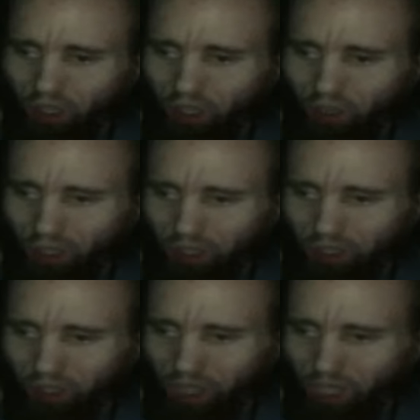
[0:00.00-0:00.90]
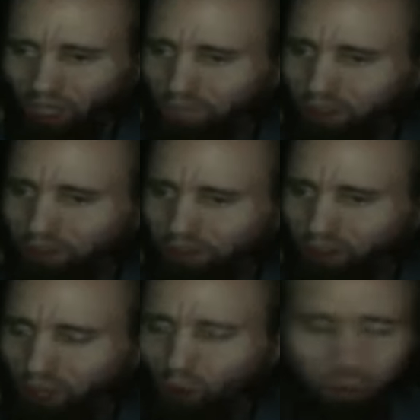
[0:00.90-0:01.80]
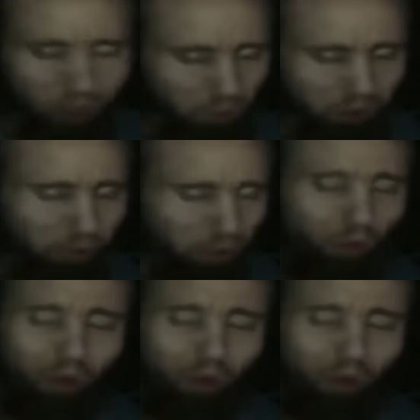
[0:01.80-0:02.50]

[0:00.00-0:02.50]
like, how much you're helping people.